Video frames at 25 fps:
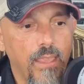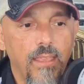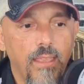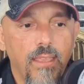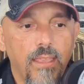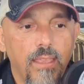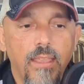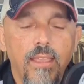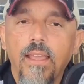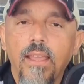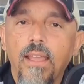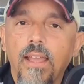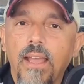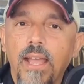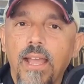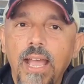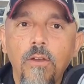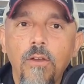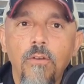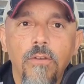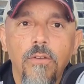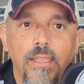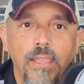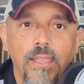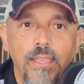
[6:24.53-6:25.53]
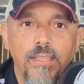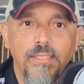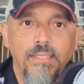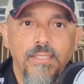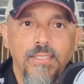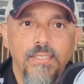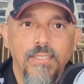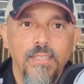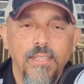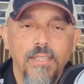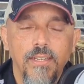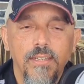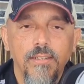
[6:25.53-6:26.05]
How is
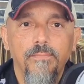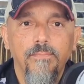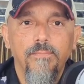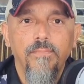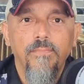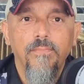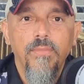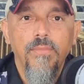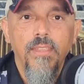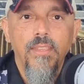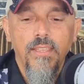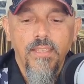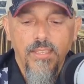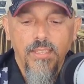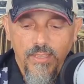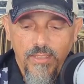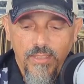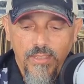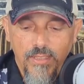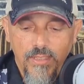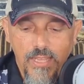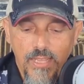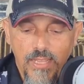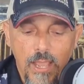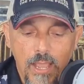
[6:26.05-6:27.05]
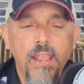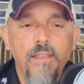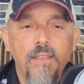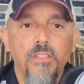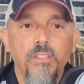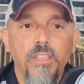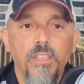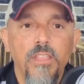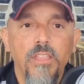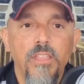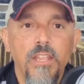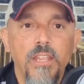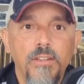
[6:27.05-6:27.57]
it that whenever there
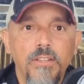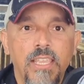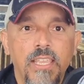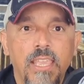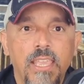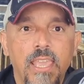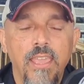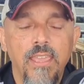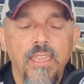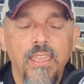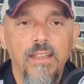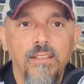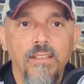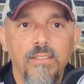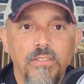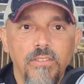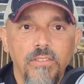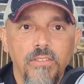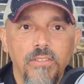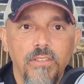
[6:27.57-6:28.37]
is chaos